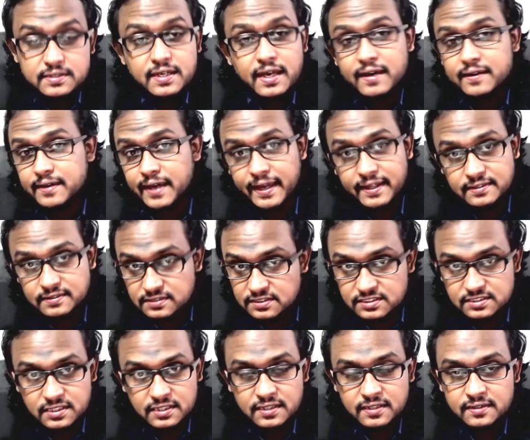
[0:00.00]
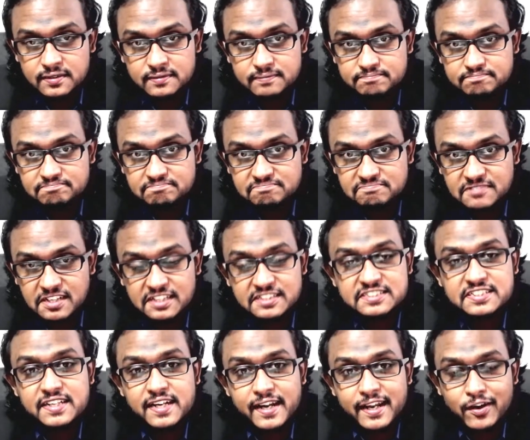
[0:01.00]
Hence,
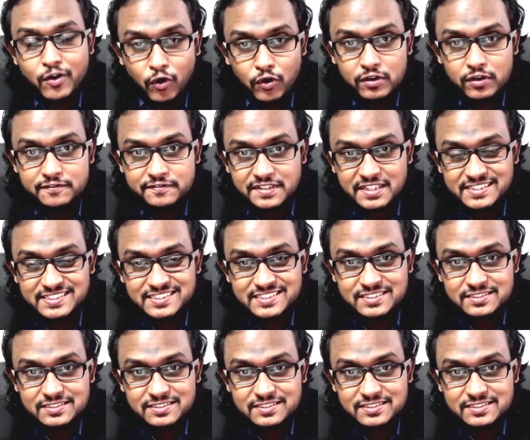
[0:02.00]
considering all of this,